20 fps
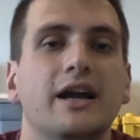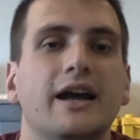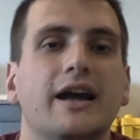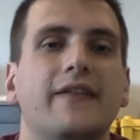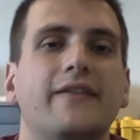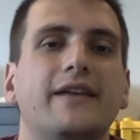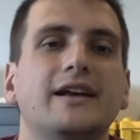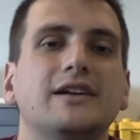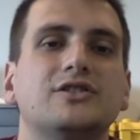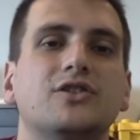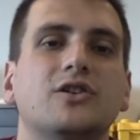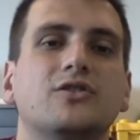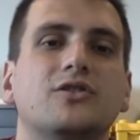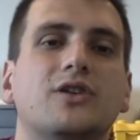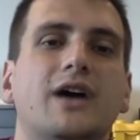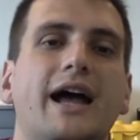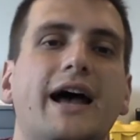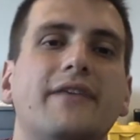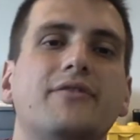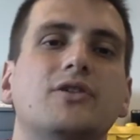and they start to
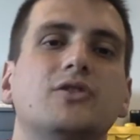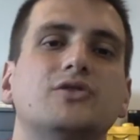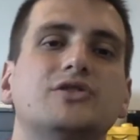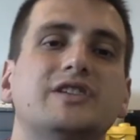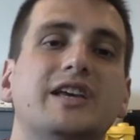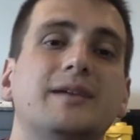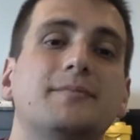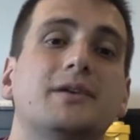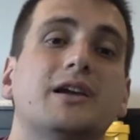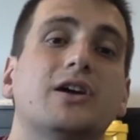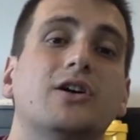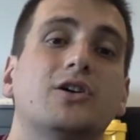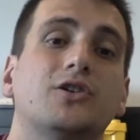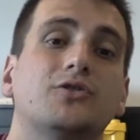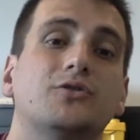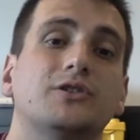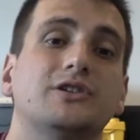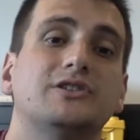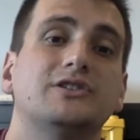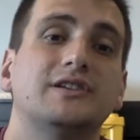have those same
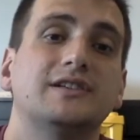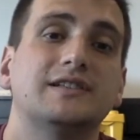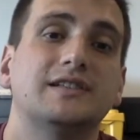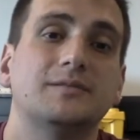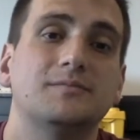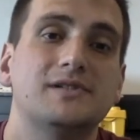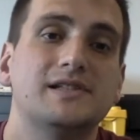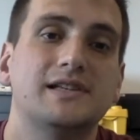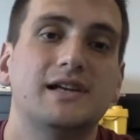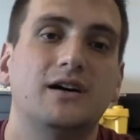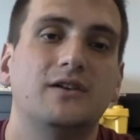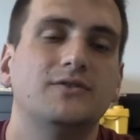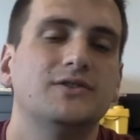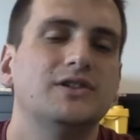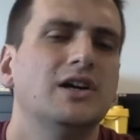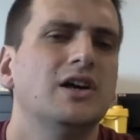characteristics themselves.